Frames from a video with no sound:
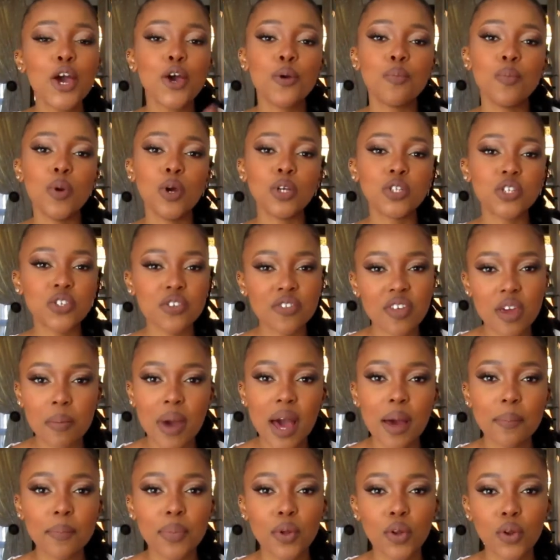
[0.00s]
Most of them
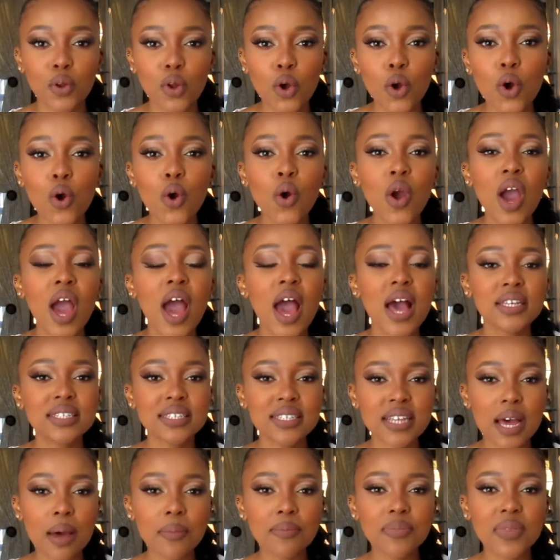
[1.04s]
are below,
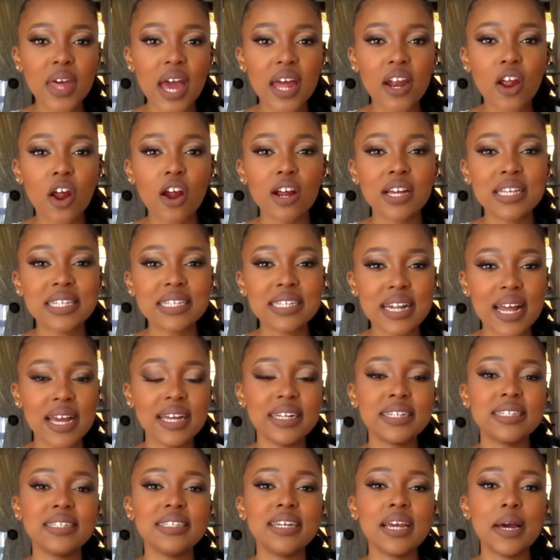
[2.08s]
some that are
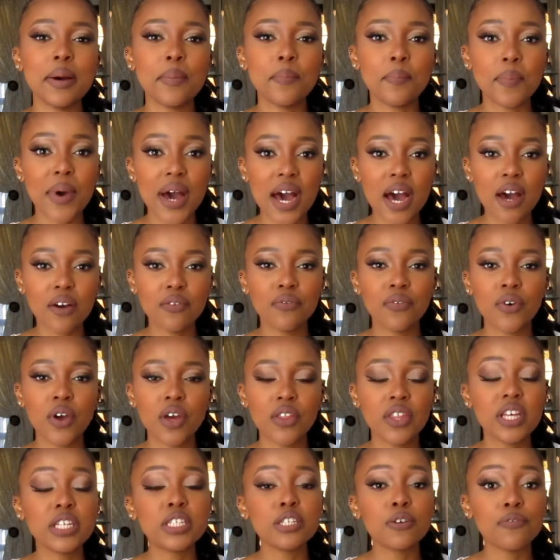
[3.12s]
slightly above.
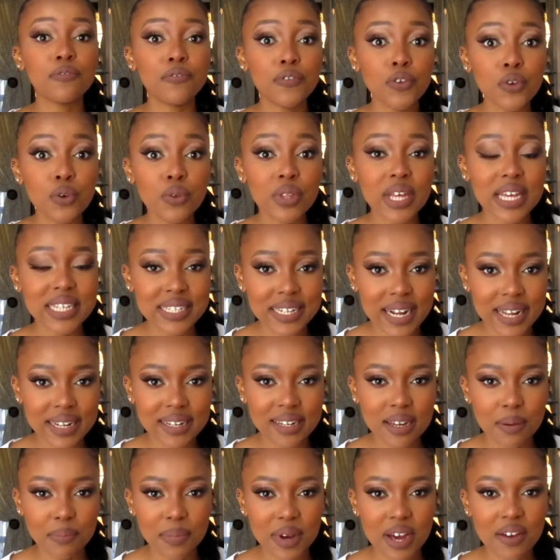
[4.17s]
There's a few that's slightly
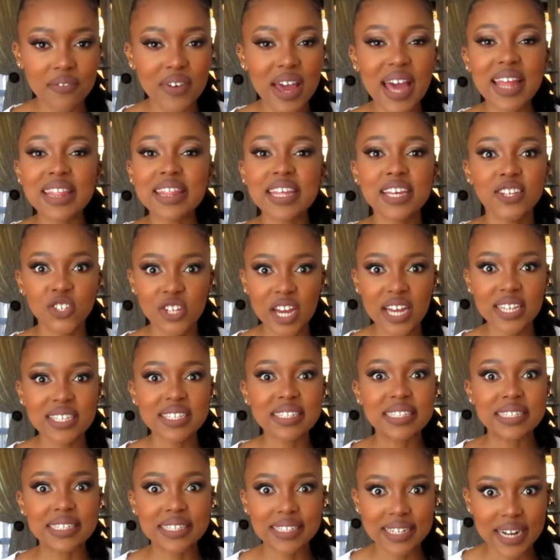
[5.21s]
above, and they're just
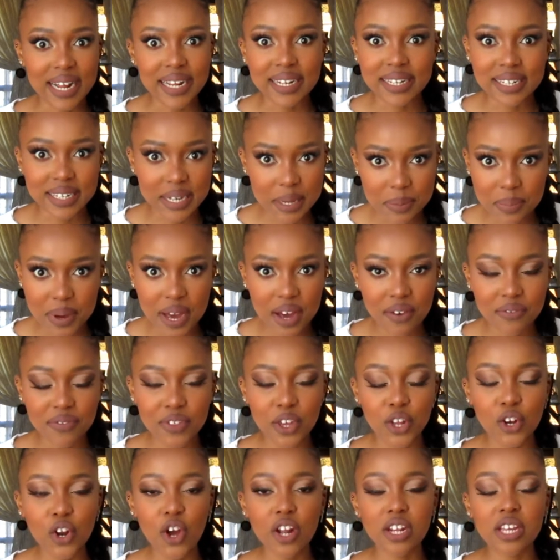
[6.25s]
slightly above.
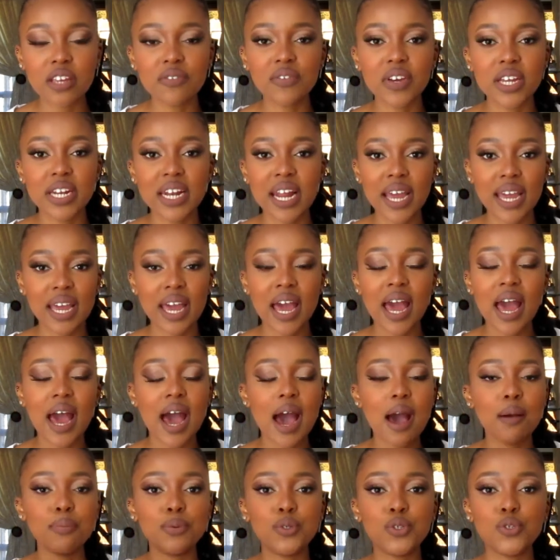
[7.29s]
They're not even like
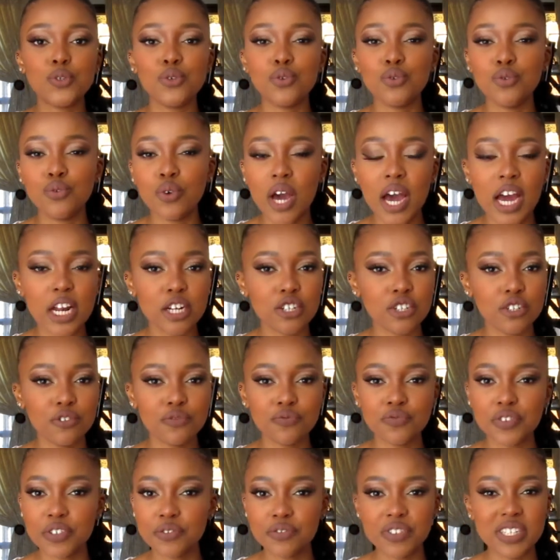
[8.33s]
up to
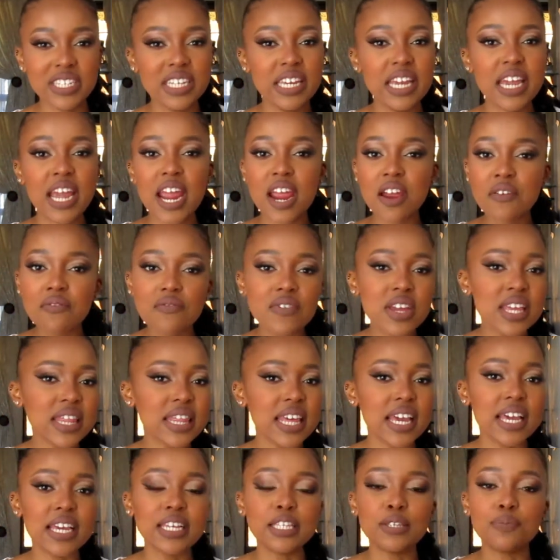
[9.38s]
150.
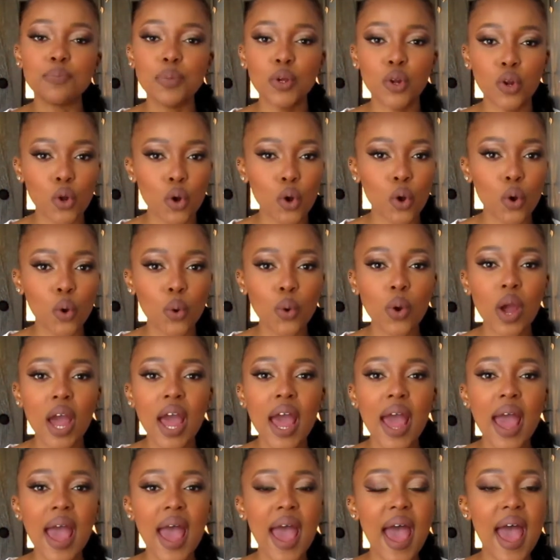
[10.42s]
Everything is below,
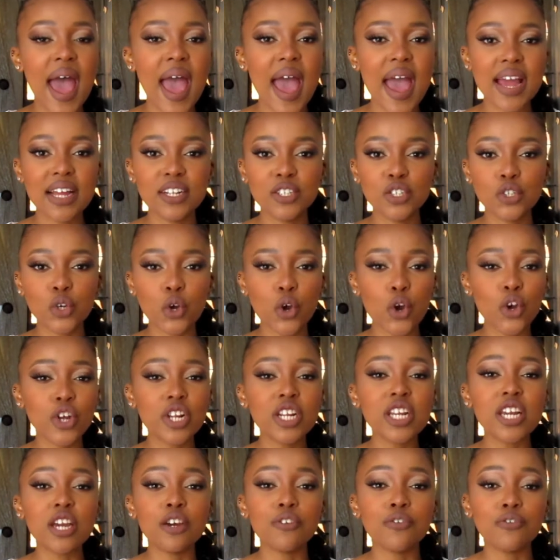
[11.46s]
and
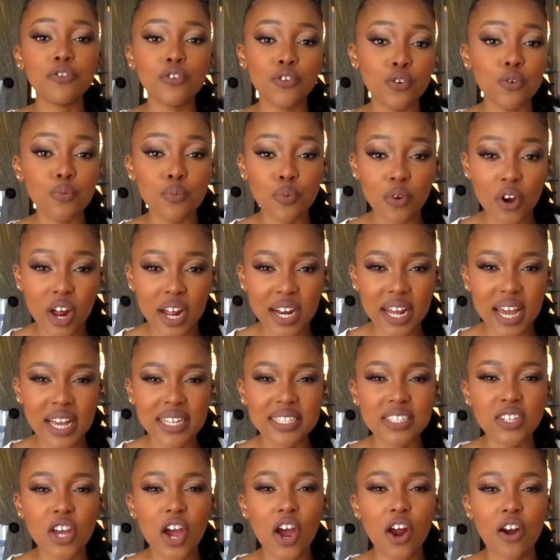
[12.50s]
only a few
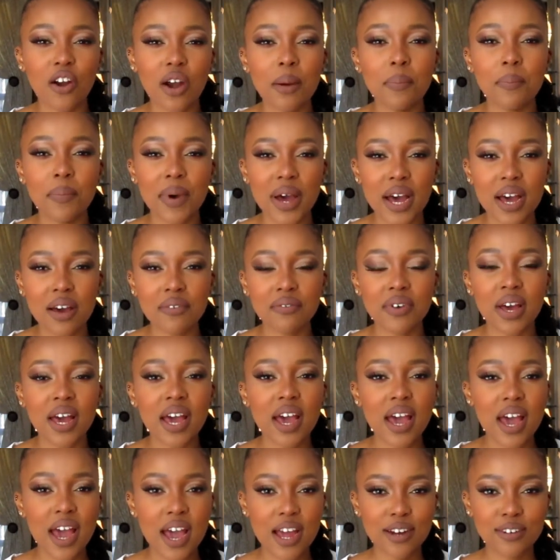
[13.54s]
products are above
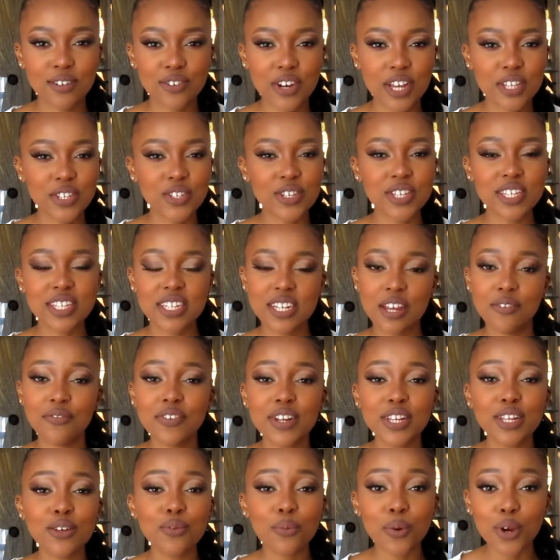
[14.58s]
100 rand. So it's
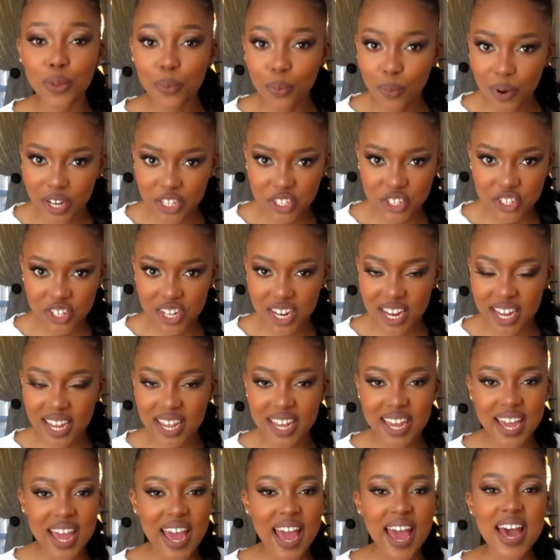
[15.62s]
definitely worth
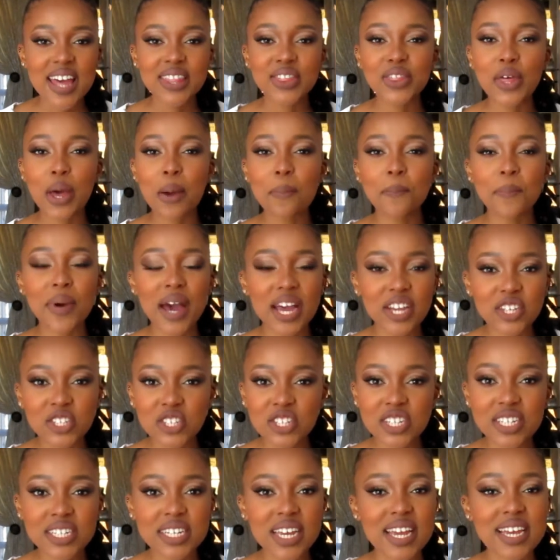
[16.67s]
watching. The
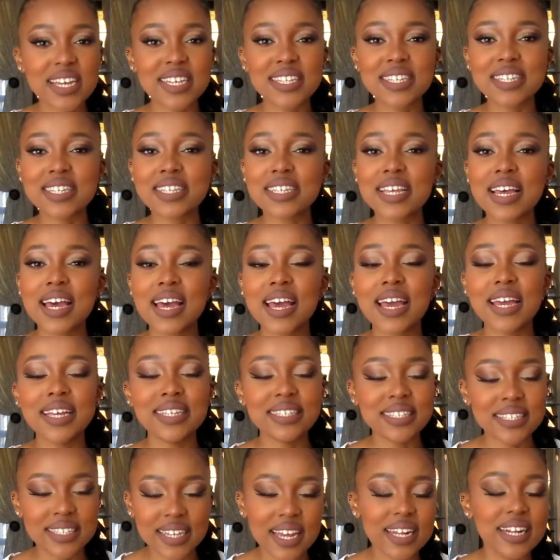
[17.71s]
budget is
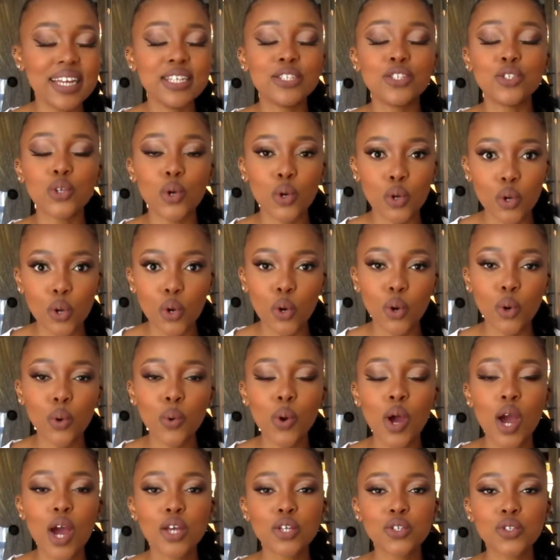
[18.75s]
insane, it's so low,
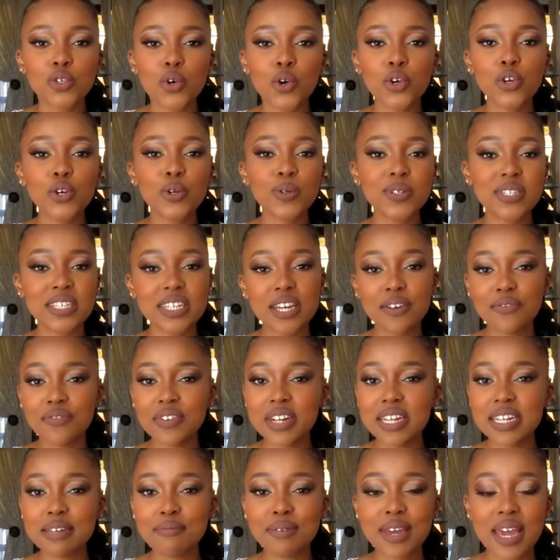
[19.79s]
so you'll
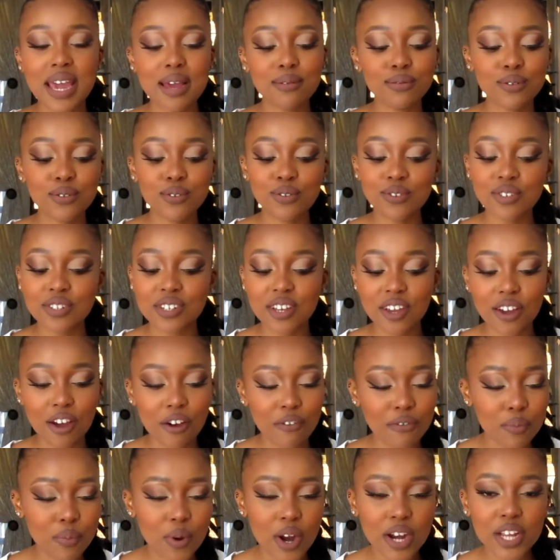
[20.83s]
definitely be able to tick off
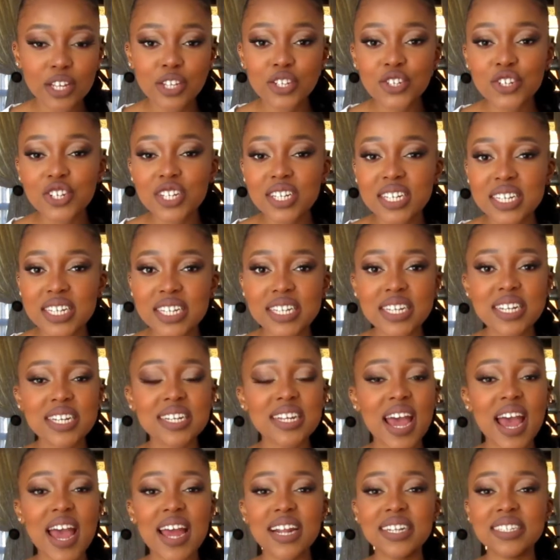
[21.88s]
the products you need
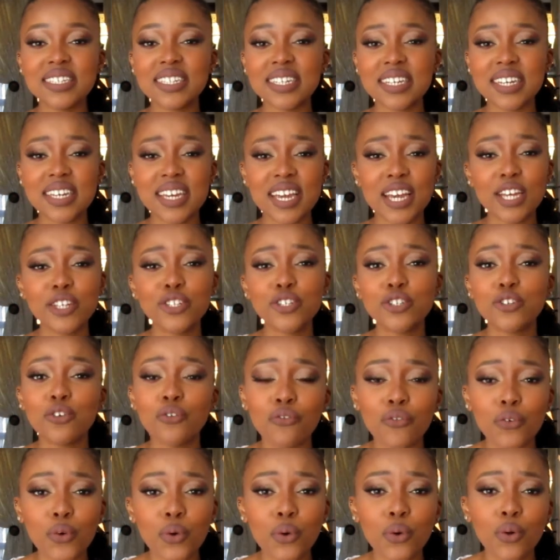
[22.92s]
and get your
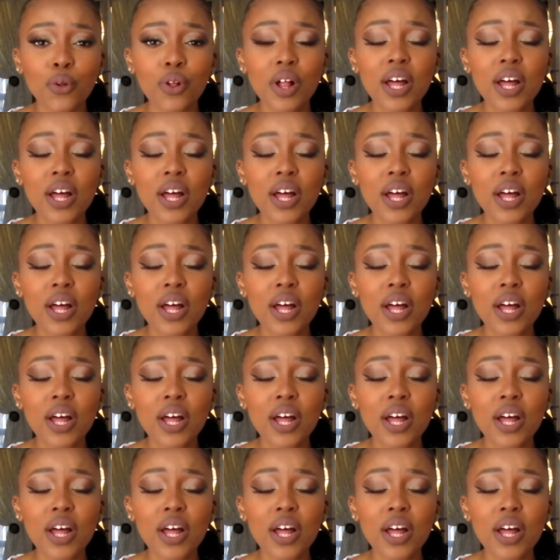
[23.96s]
full